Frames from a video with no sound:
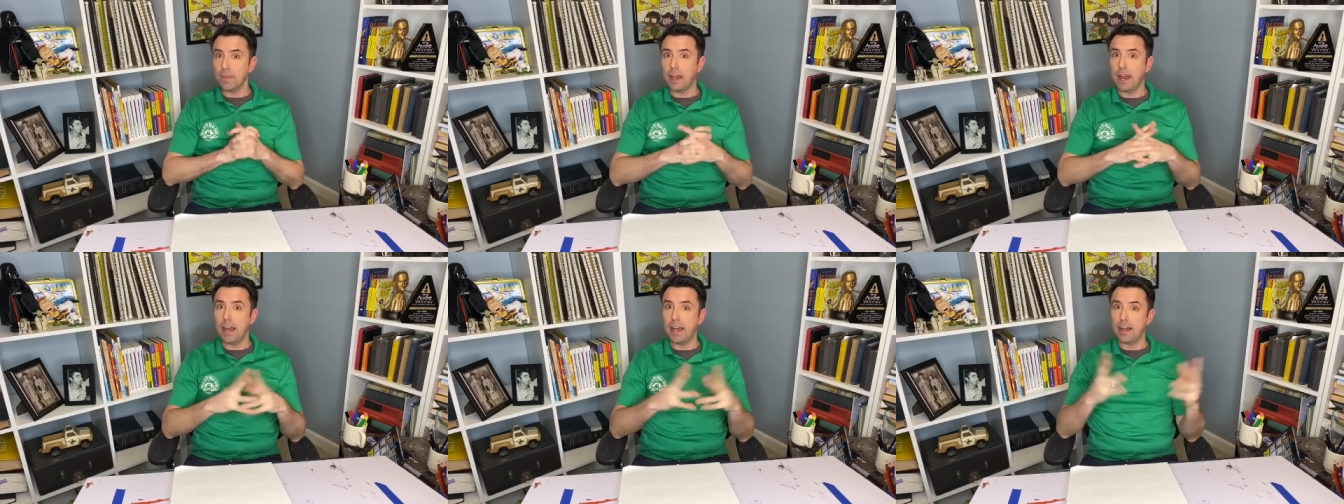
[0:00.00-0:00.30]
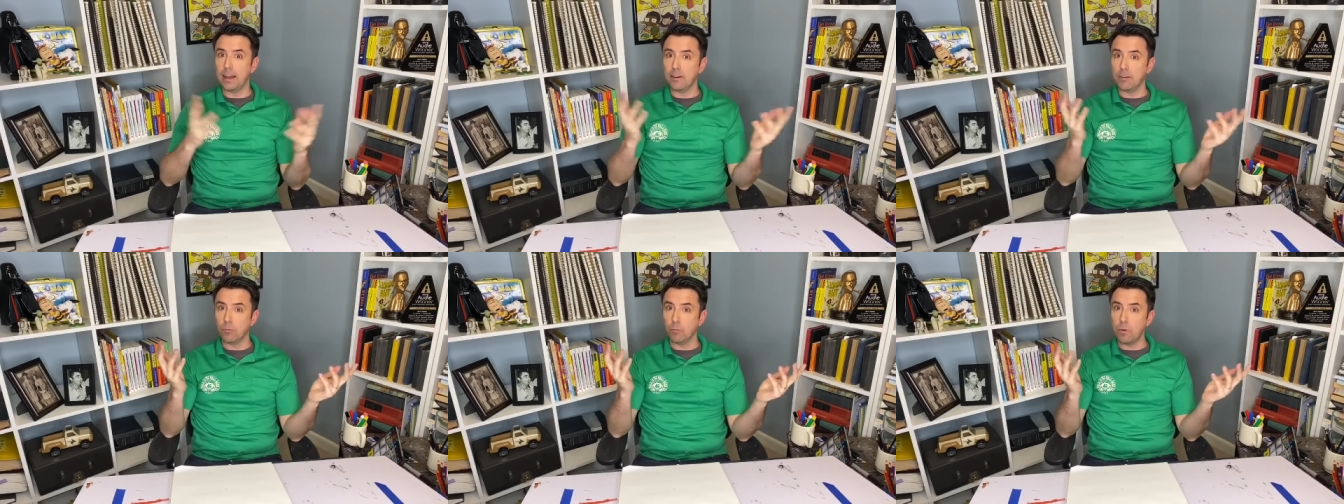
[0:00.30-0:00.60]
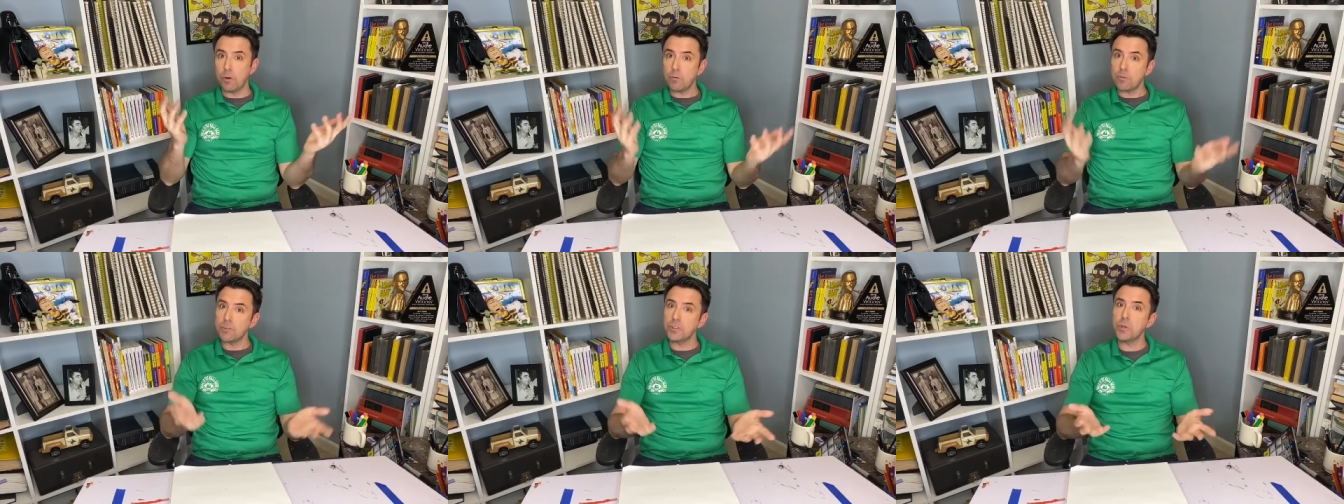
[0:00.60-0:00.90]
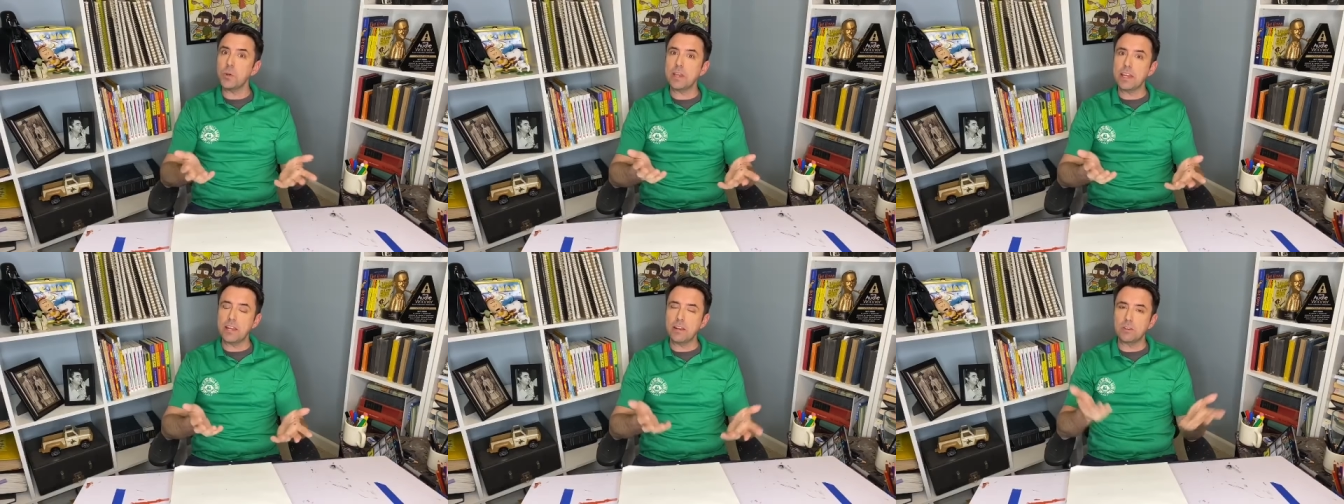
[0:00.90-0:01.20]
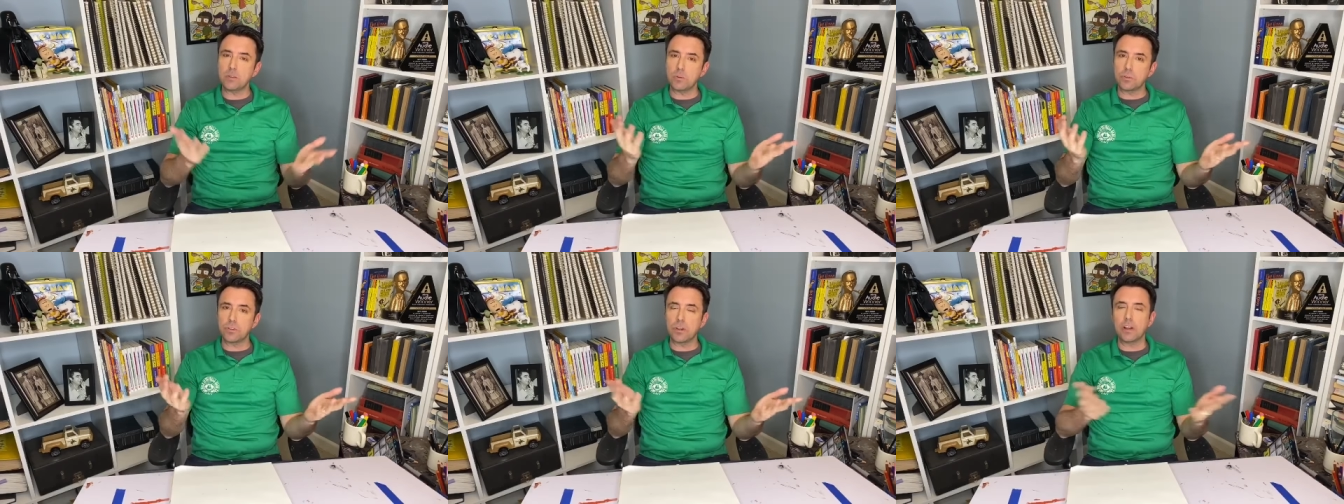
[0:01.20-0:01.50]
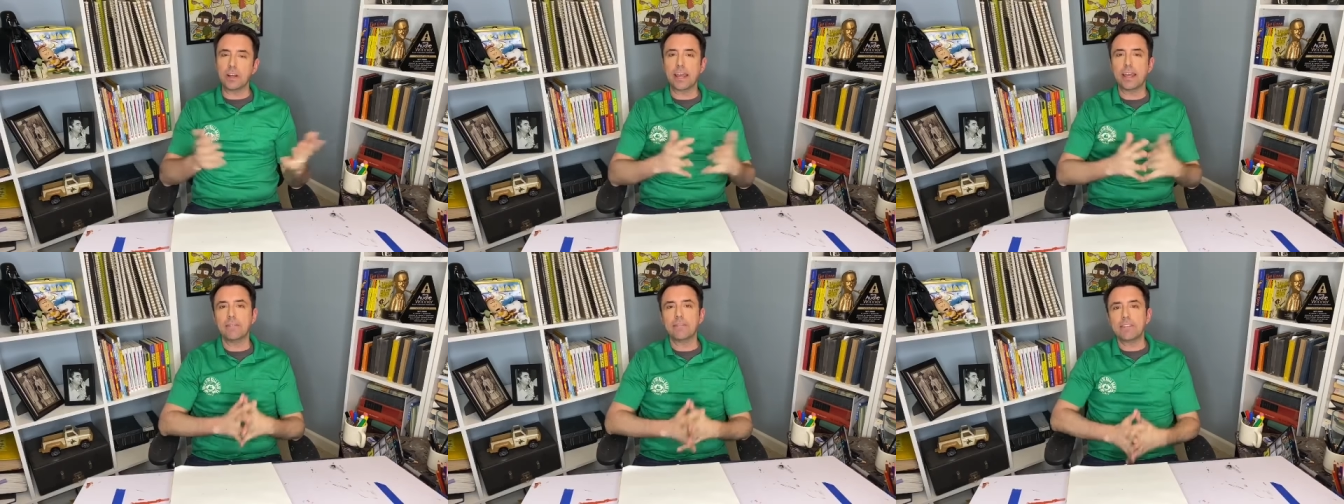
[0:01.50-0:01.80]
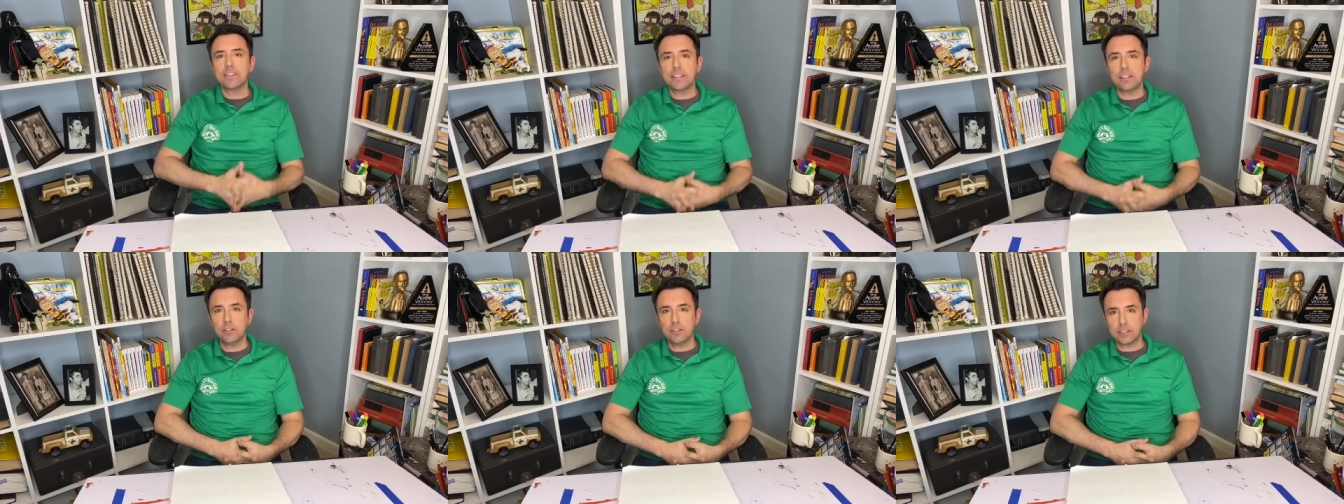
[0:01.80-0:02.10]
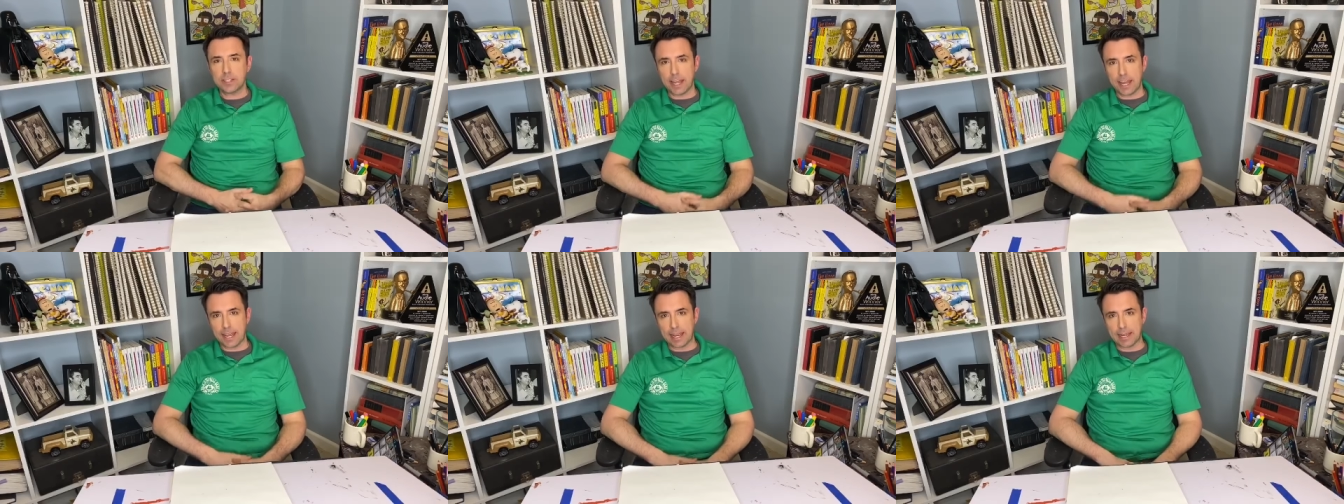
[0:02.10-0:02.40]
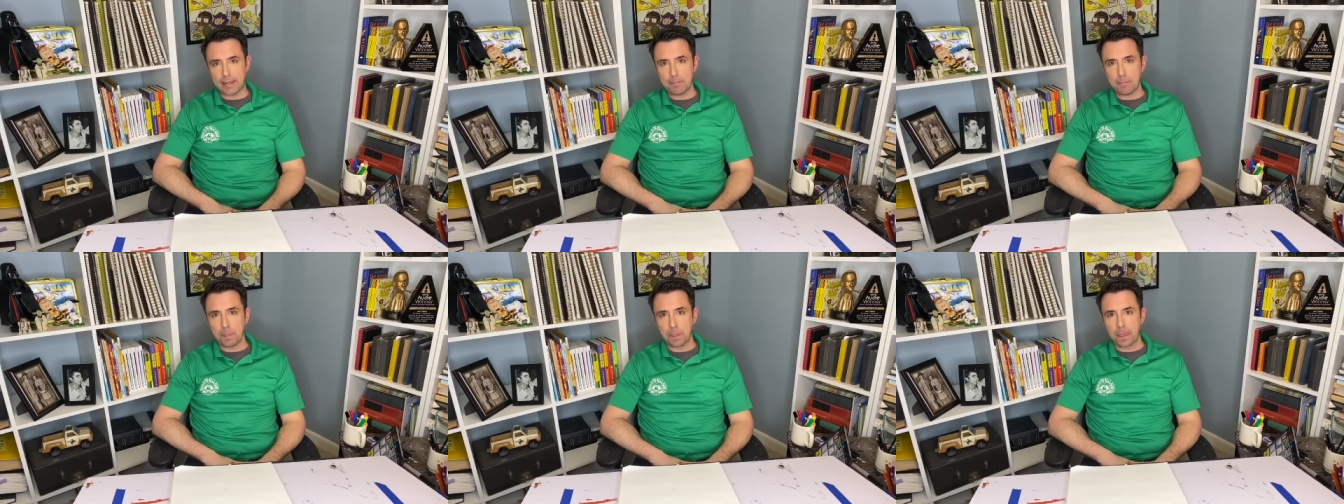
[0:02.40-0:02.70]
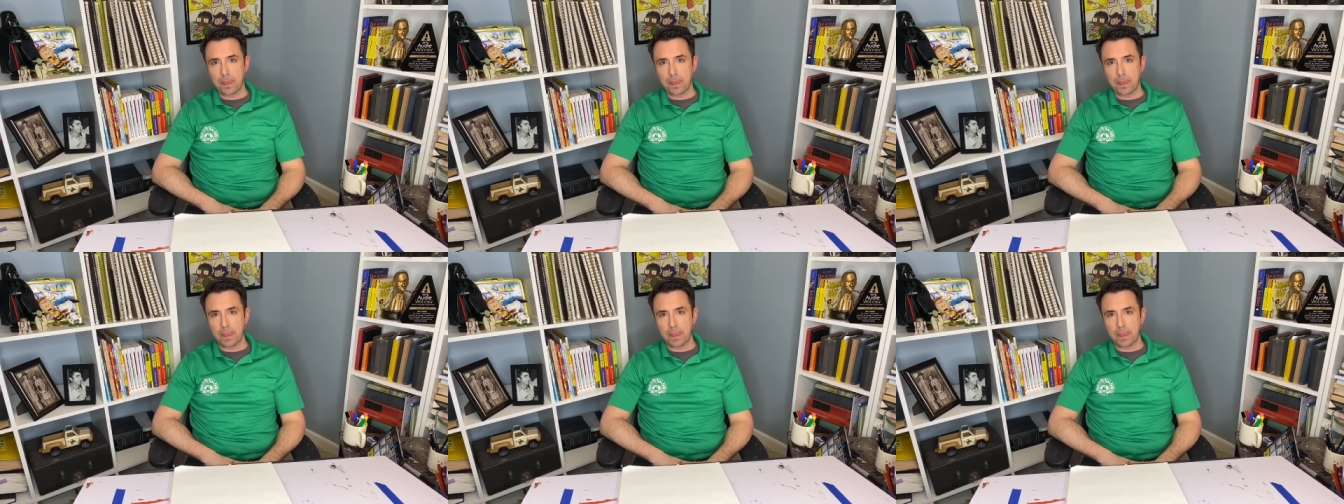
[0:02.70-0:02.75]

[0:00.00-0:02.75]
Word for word: Uh, what we're doing here is we're drawing every single day,